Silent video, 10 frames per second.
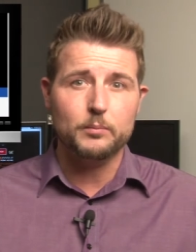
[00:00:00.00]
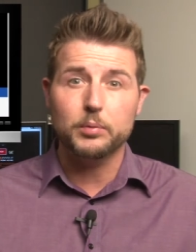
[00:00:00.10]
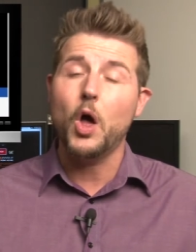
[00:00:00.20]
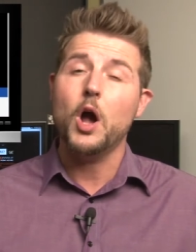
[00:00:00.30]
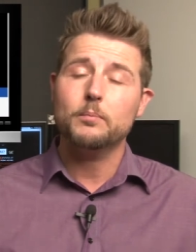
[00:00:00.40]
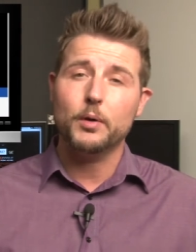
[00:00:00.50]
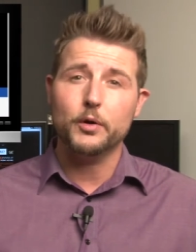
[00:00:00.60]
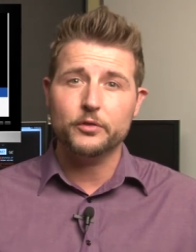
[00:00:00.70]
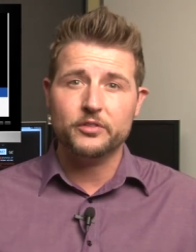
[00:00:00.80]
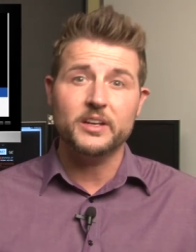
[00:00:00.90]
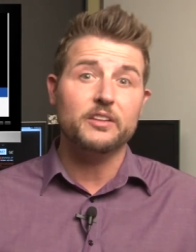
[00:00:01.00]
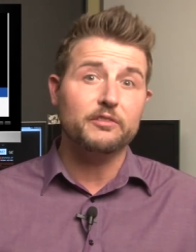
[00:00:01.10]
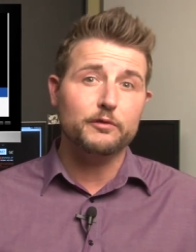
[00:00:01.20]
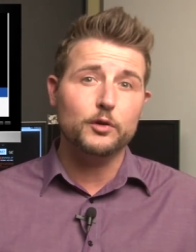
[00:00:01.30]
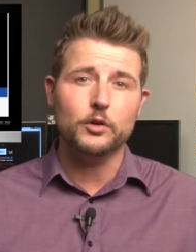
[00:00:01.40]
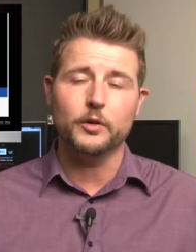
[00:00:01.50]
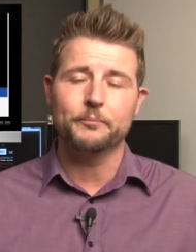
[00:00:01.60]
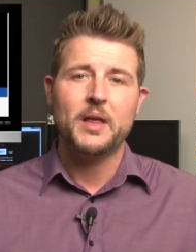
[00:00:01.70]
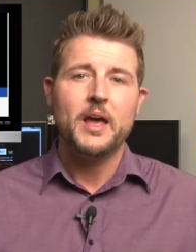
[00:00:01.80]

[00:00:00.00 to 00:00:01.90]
blog post in full.